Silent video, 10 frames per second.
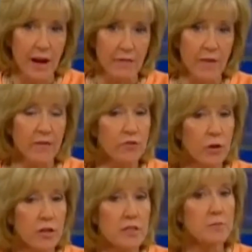that the
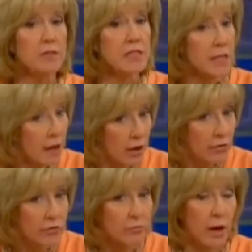drugs
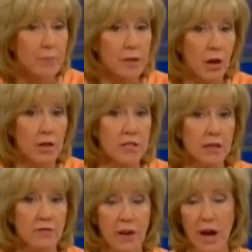themselves might be
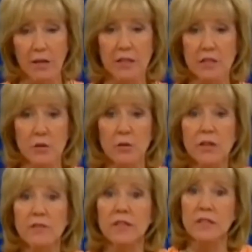causing violence or
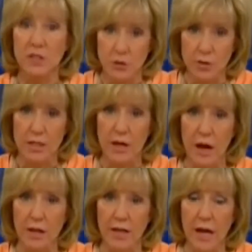even
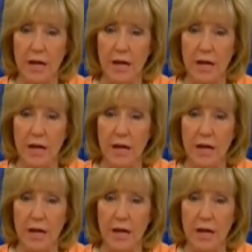suicide.